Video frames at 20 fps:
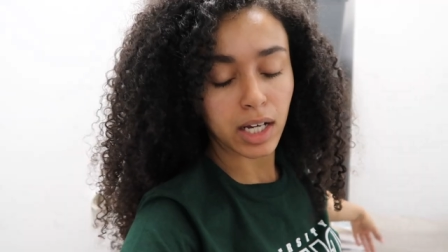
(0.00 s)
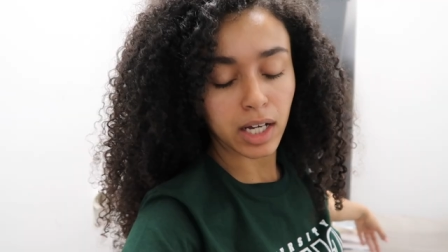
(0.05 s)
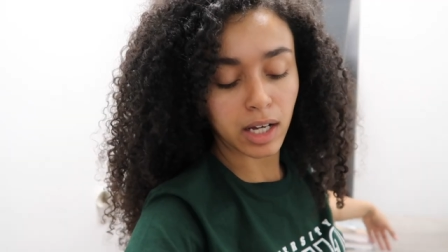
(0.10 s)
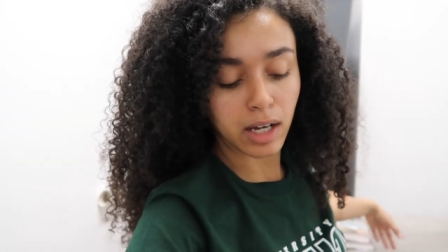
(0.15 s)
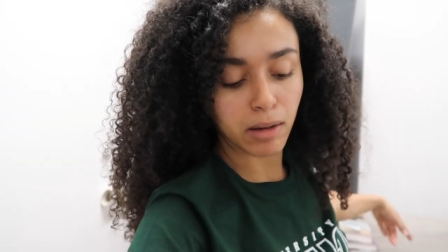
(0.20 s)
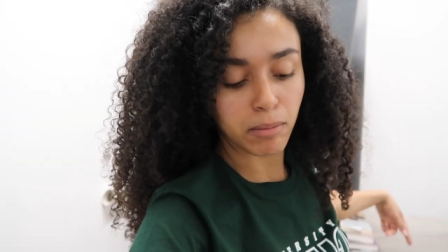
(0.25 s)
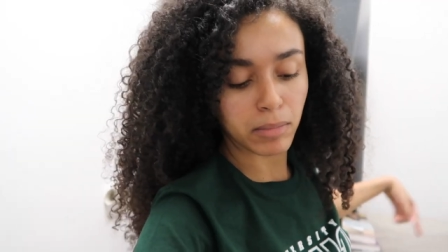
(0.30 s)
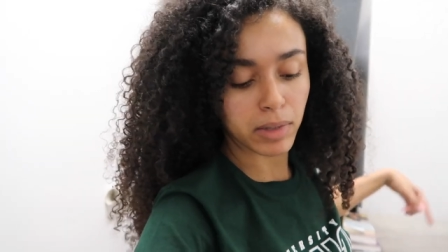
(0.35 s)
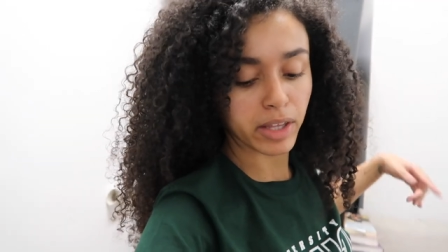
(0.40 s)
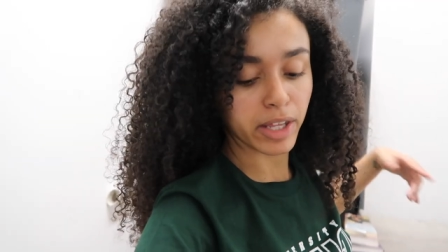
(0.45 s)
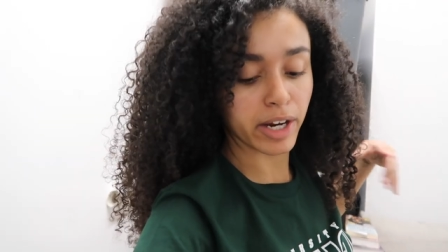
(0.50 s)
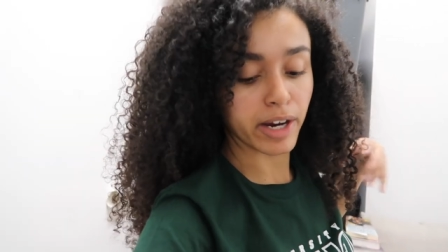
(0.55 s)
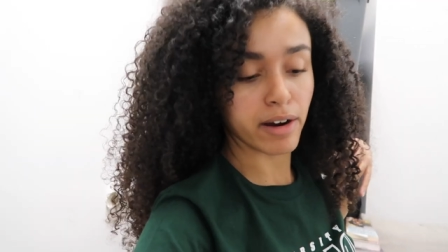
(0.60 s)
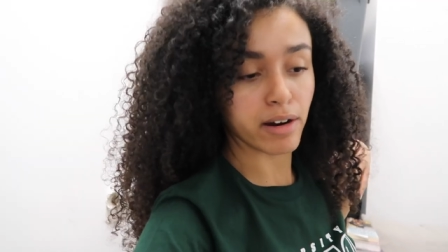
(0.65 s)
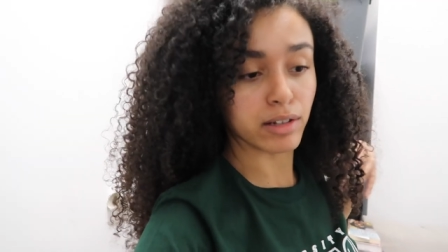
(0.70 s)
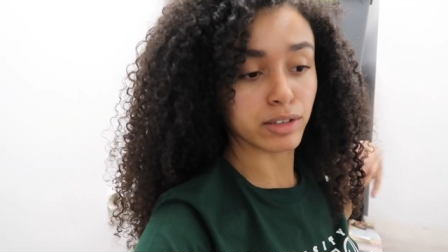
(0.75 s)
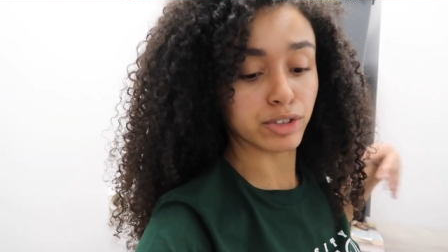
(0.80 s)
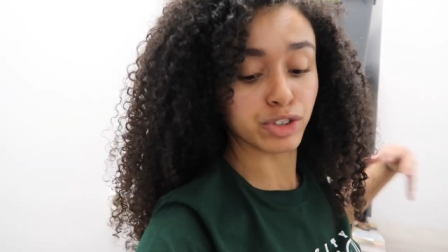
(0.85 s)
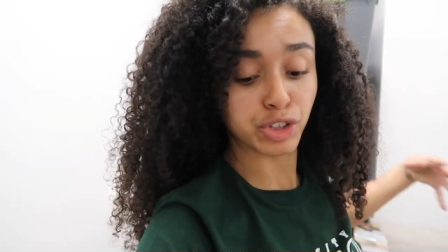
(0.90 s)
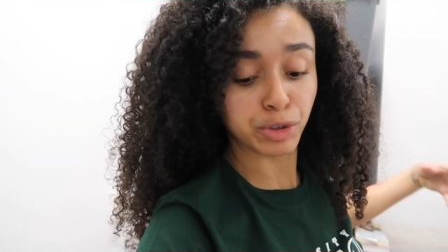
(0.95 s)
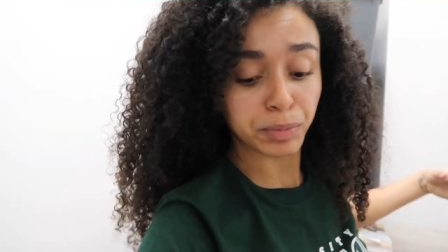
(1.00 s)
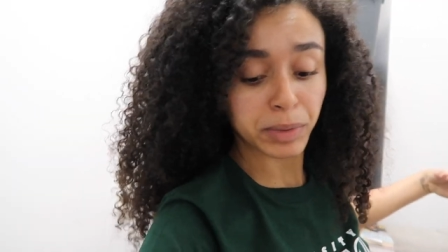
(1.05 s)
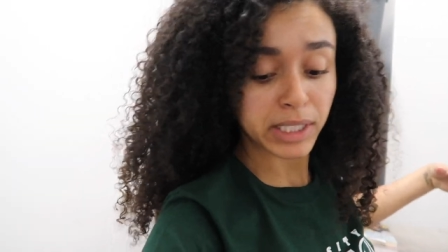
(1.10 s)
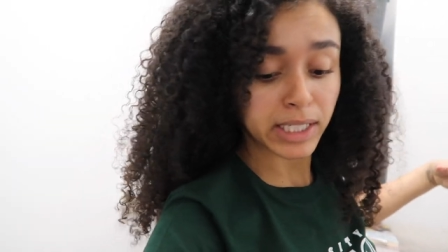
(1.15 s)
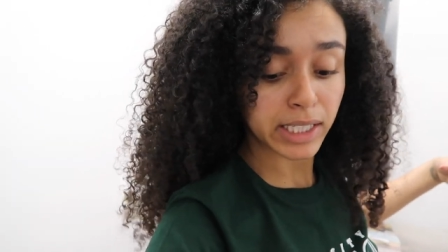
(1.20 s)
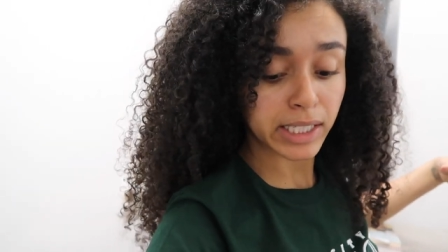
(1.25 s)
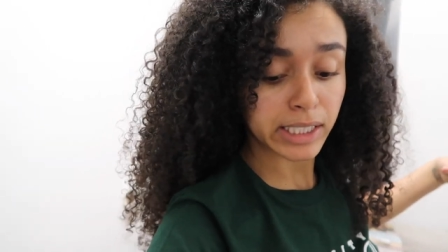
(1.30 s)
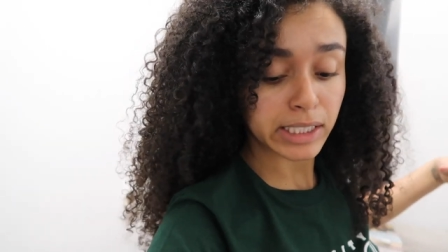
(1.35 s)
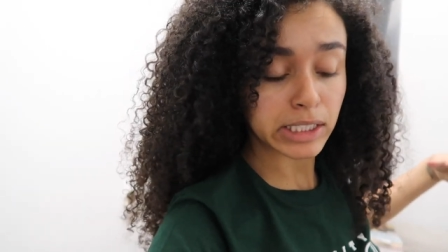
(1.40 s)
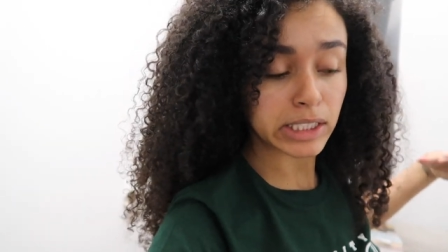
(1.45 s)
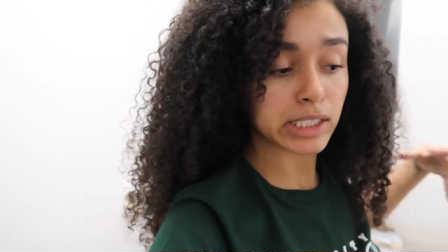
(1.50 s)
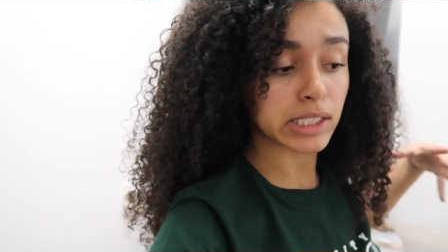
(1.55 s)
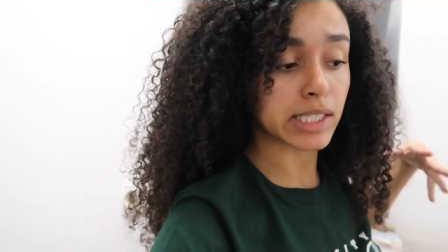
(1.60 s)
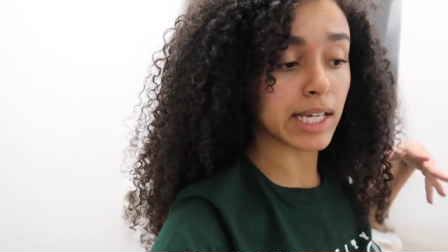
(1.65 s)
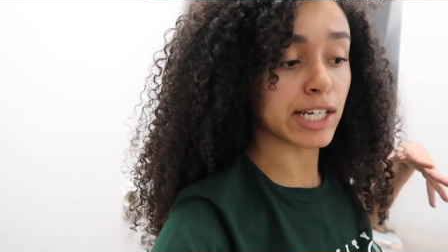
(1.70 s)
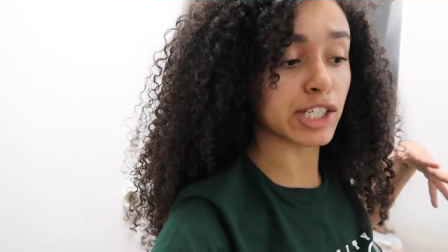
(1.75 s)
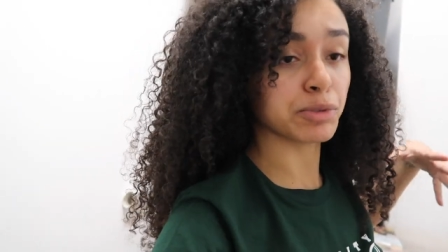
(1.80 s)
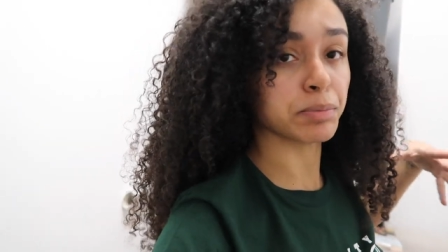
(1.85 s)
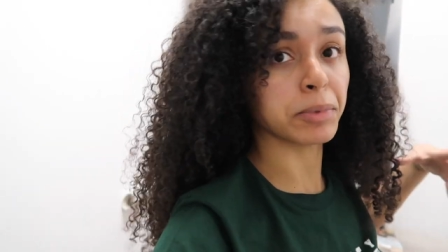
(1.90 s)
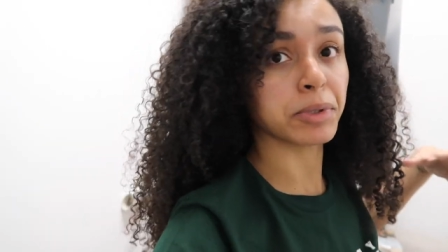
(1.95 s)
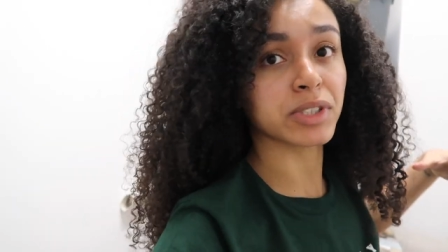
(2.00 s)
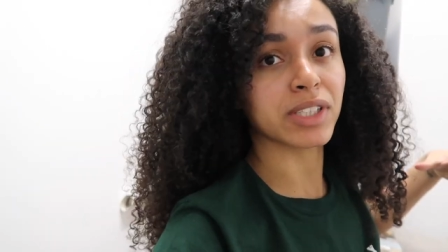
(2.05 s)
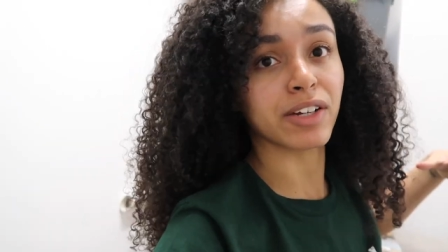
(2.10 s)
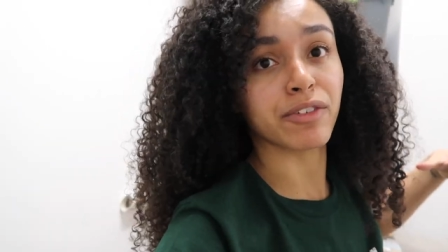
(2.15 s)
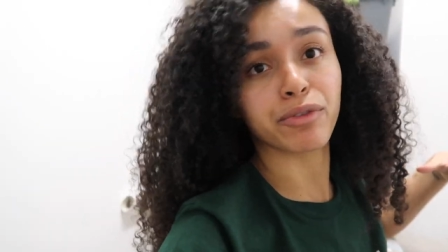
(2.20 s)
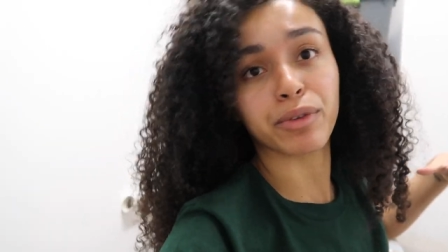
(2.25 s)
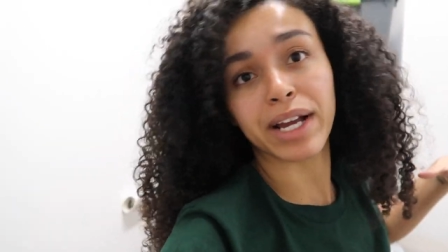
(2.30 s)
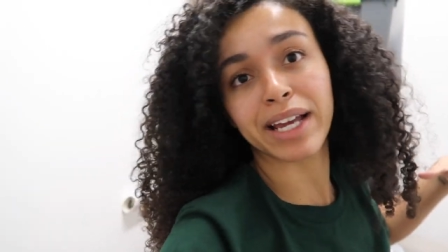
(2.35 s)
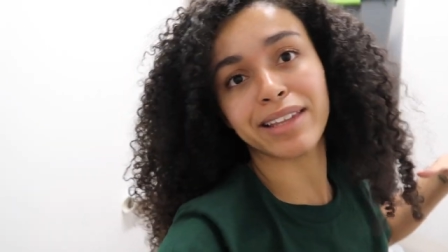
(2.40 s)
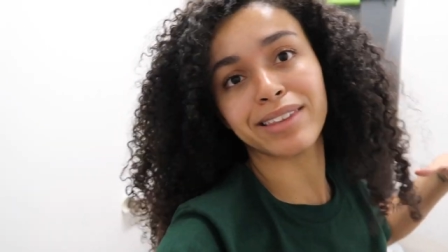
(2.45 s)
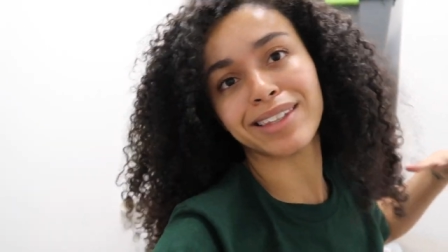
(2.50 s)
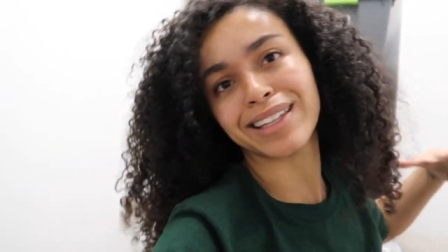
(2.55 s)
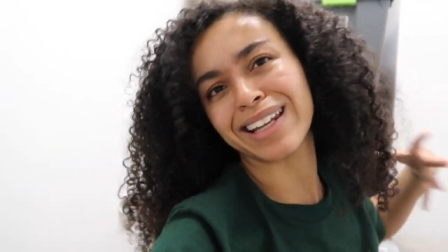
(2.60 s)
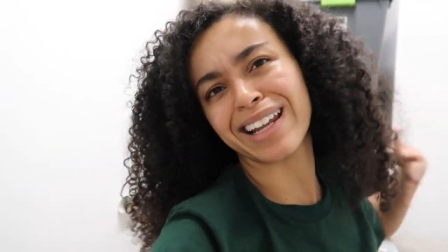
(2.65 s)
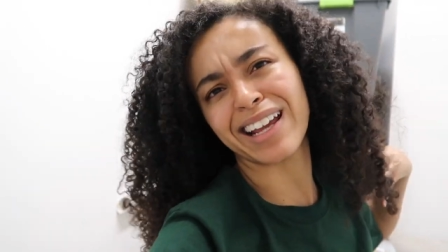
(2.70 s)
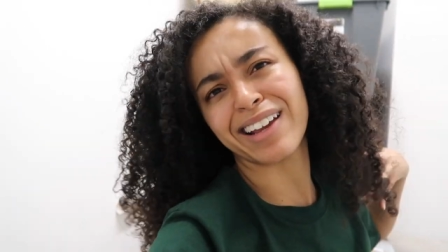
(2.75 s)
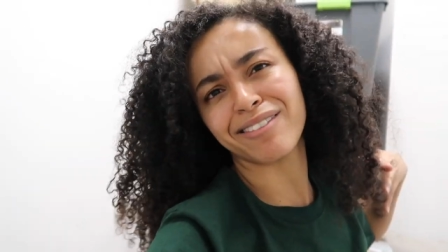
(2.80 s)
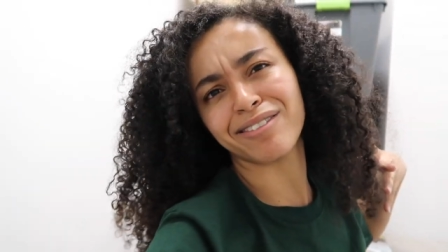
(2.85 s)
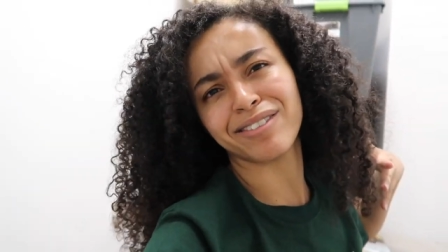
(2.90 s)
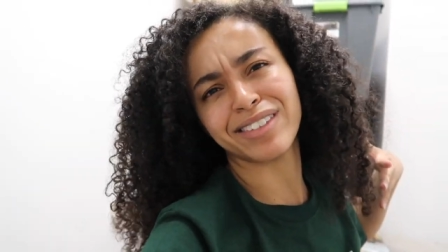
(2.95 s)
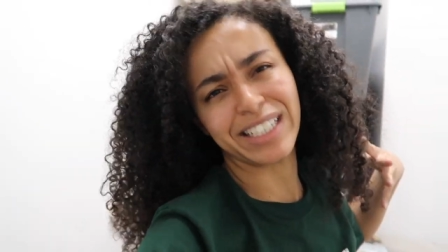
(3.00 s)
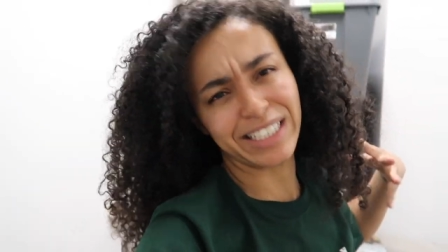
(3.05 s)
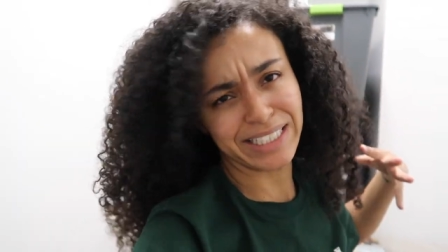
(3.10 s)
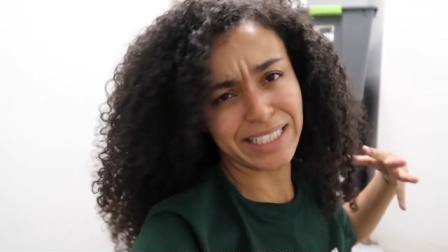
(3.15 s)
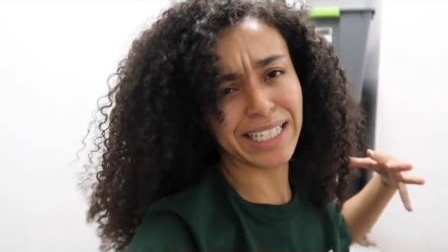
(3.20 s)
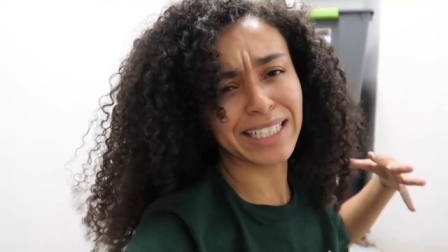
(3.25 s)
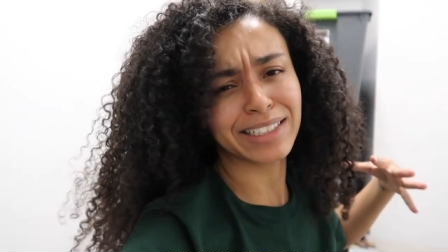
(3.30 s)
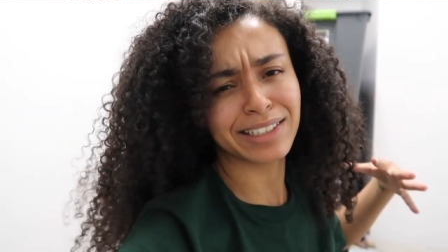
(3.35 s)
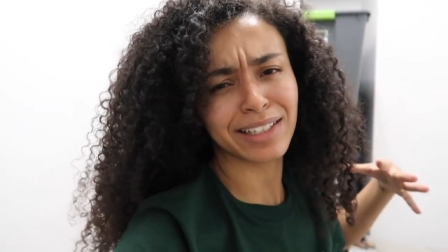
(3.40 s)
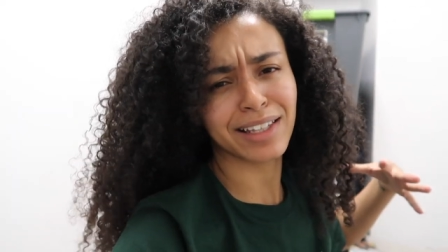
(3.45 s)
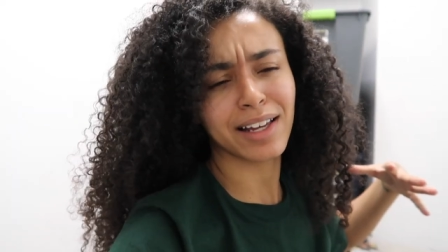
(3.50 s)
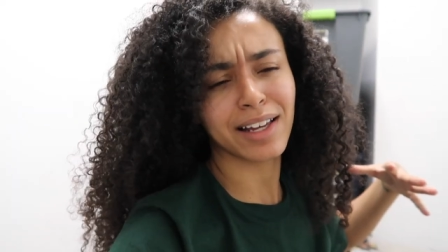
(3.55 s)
They are duplicates / books I've read that I disliked a